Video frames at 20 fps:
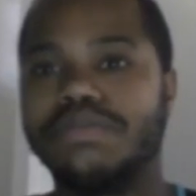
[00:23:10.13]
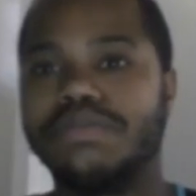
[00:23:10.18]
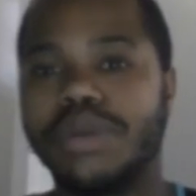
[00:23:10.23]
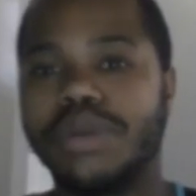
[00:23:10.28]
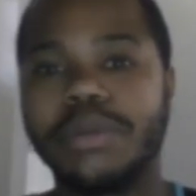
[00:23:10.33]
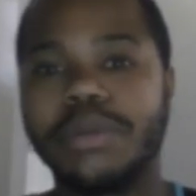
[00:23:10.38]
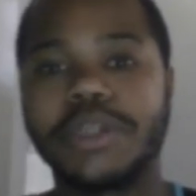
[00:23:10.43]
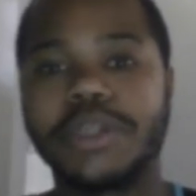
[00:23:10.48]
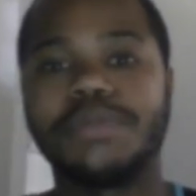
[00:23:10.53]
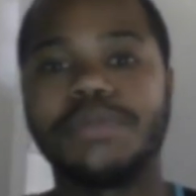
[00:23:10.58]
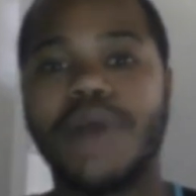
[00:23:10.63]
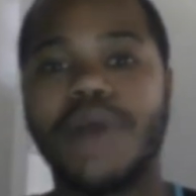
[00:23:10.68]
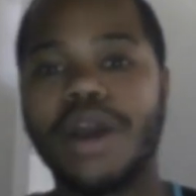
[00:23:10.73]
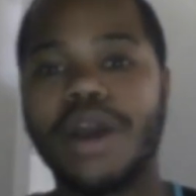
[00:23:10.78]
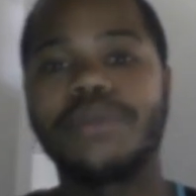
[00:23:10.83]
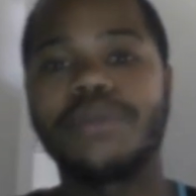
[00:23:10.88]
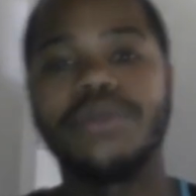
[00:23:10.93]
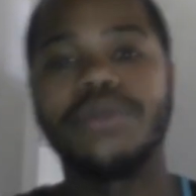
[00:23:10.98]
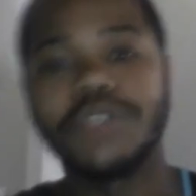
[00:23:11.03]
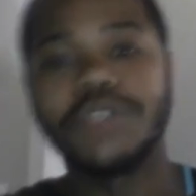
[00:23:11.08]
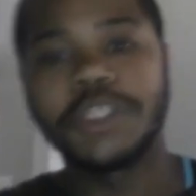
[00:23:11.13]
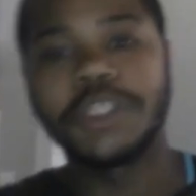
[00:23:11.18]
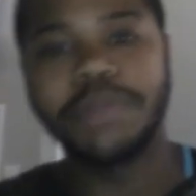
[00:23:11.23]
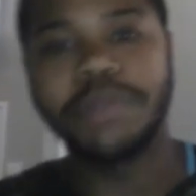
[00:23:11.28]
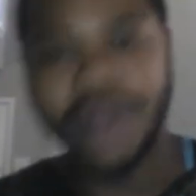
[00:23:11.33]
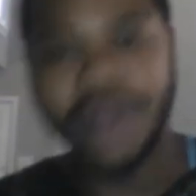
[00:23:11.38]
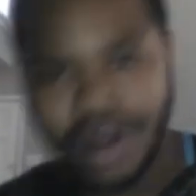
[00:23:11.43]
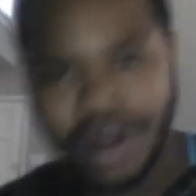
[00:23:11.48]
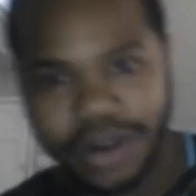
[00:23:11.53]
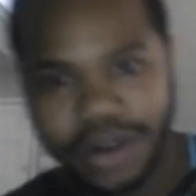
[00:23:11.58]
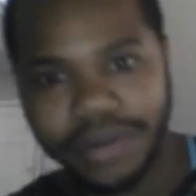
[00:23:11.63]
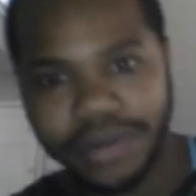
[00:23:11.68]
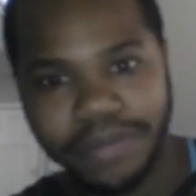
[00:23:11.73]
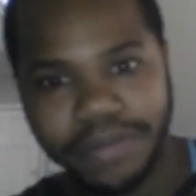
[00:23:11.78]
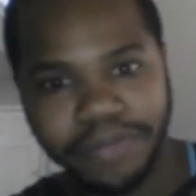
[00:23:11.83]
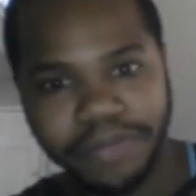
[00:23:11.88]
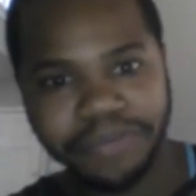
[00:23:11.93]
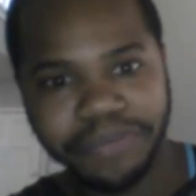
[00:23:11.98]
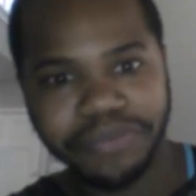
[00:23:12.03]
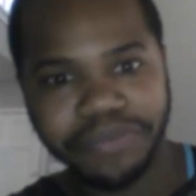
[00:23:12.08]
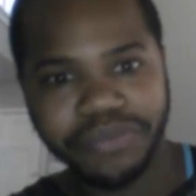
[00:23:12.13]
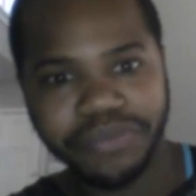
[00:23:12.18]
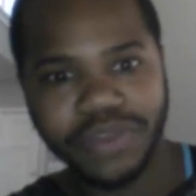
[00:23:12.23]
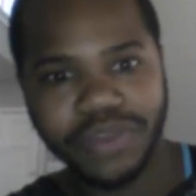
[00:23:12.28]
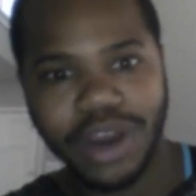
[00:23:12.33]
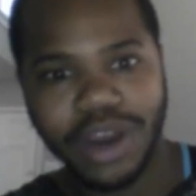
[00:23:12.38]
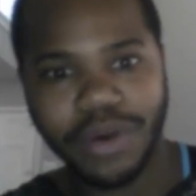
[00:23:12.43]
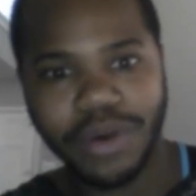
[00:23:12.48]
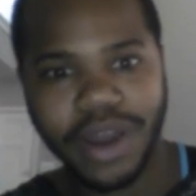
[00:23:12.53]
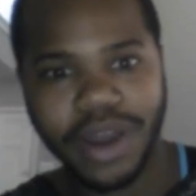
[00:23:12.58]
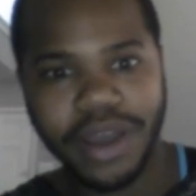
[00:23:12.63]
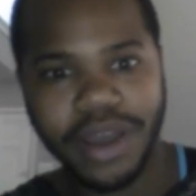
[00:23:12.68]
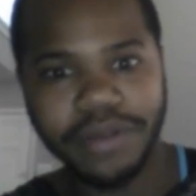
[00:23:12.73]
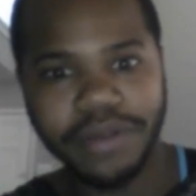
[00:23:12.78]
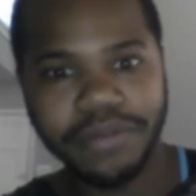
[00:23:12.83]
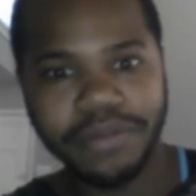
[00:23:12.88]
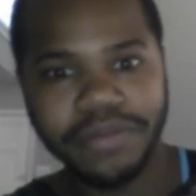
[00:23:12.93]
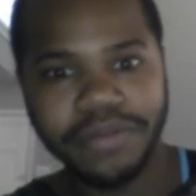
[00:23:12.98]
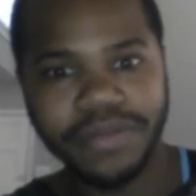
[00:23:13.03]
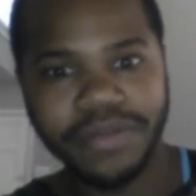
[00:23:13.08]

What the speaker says: pretty much brought up through the spirit. All right.